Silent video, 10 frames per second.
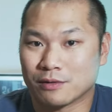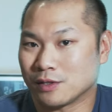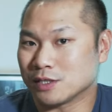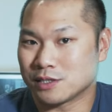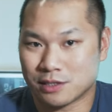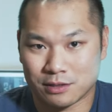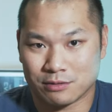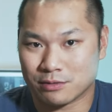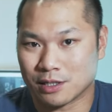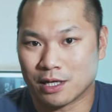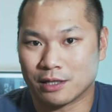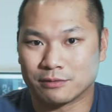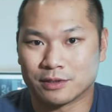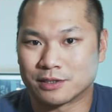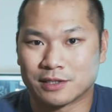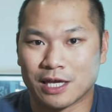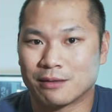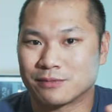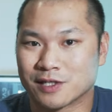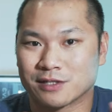this uh, the
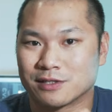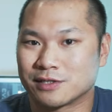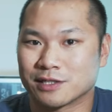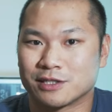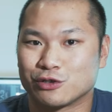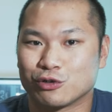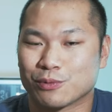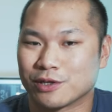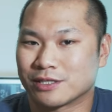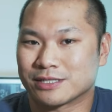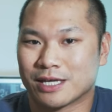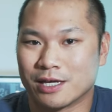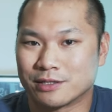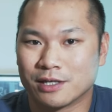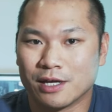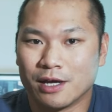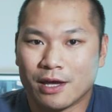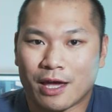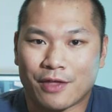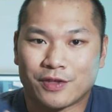same 1660 Super in this case,
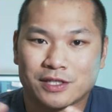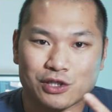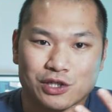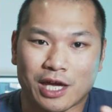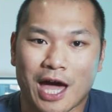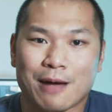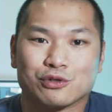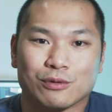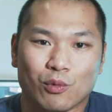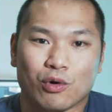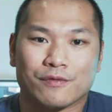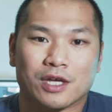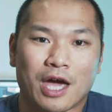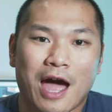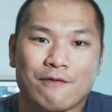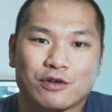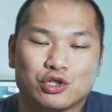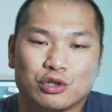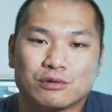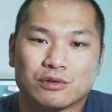and this is to capture more of the
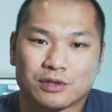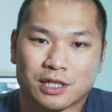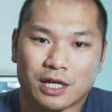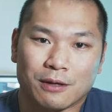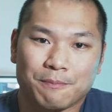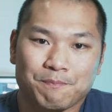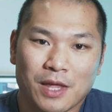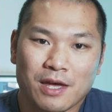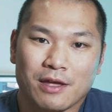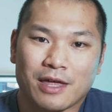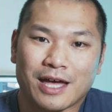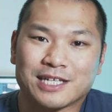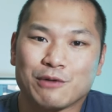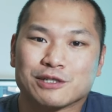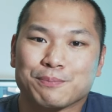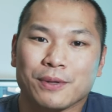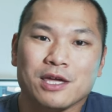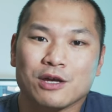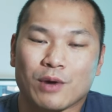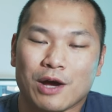average user setting. As I was
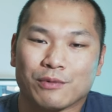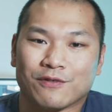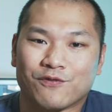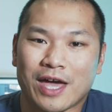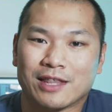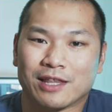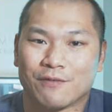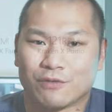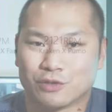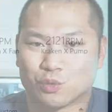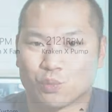playing around with the fan levels